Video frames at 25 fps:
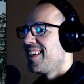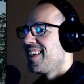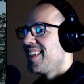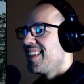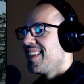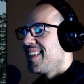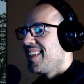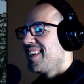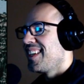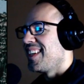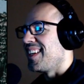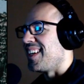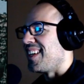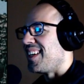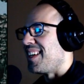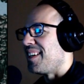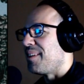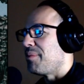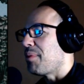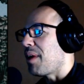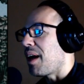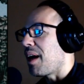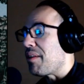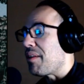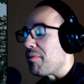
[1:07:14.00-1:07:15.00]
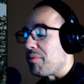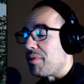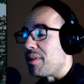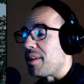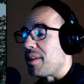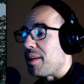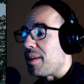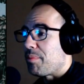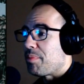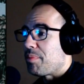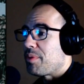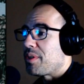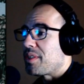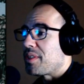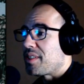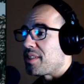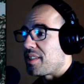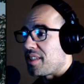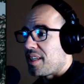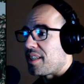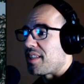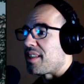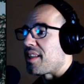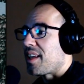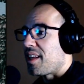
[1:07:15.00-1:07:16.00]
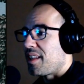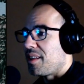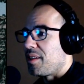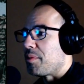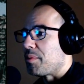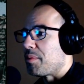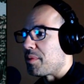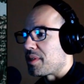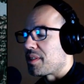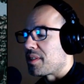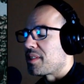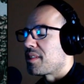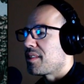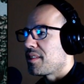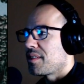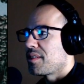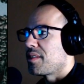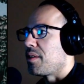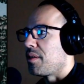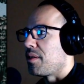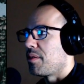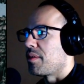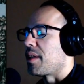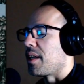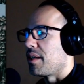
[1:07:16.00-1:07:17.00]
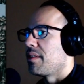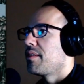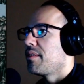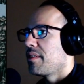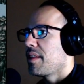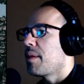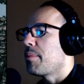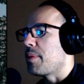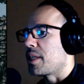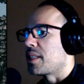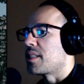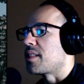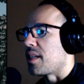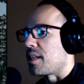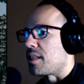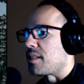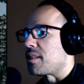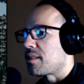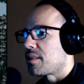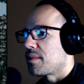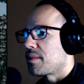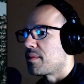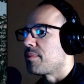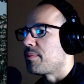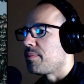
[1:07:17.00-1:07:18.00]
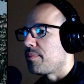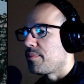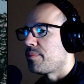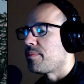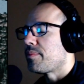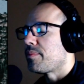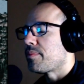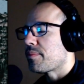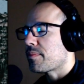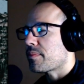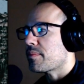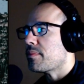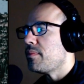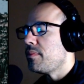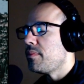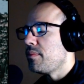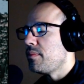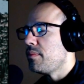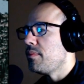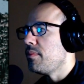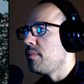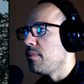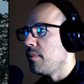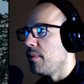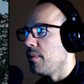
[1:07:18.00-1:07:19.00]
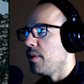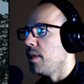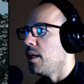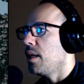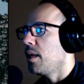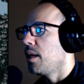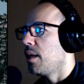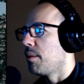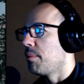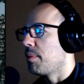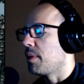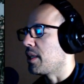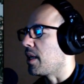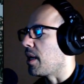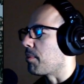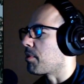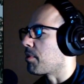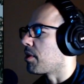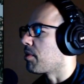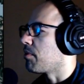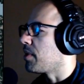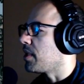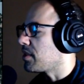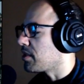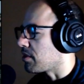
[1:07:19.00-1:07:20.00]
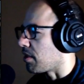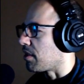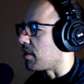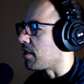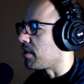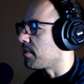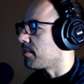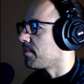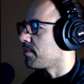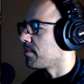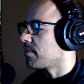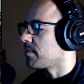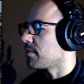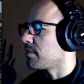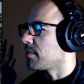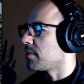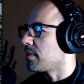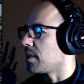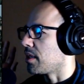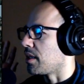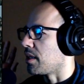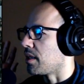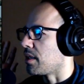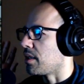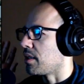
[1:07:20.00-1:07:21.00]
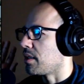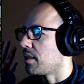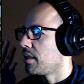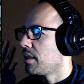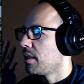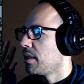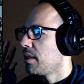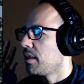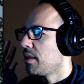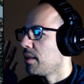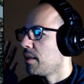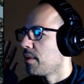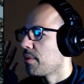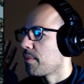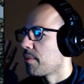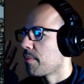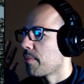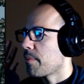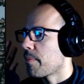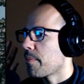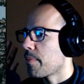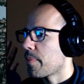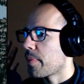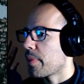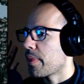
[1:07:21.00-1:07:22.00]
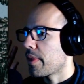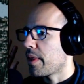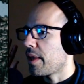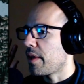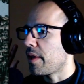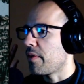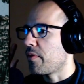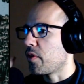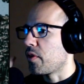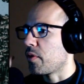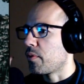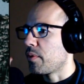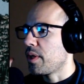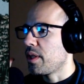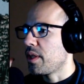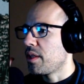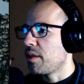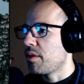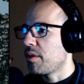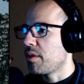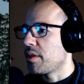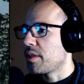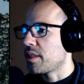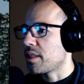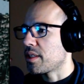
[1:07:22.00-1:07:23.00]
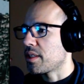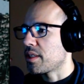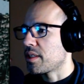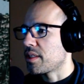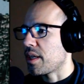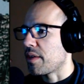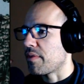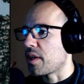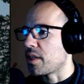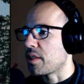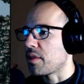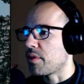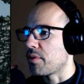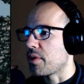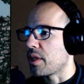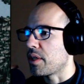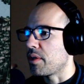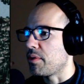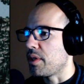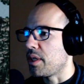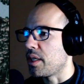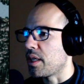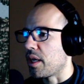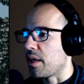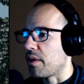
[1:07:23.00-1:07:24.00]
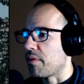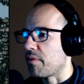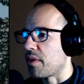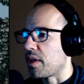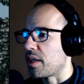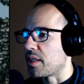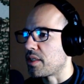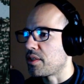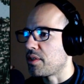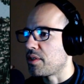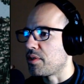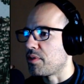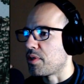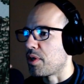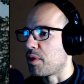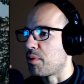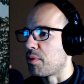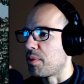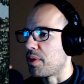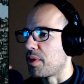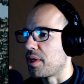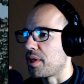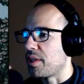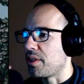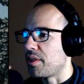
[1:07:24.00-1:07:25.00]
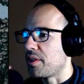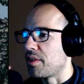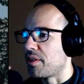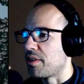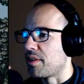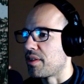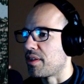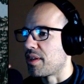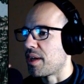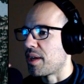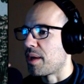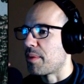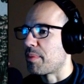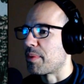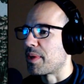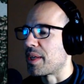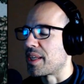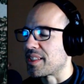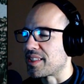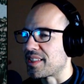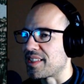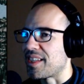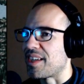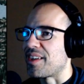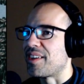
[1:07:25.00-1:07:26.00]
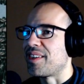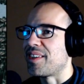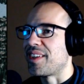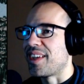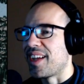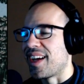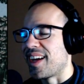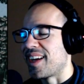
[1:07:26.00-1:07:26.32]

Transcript: I really appreciate that, Loomis. So, okay, that makes sense. But yeah, I'm going to restart. If you're reloading the save, I don't think you need any advice. You know what you're up against now. Yeah, exactly.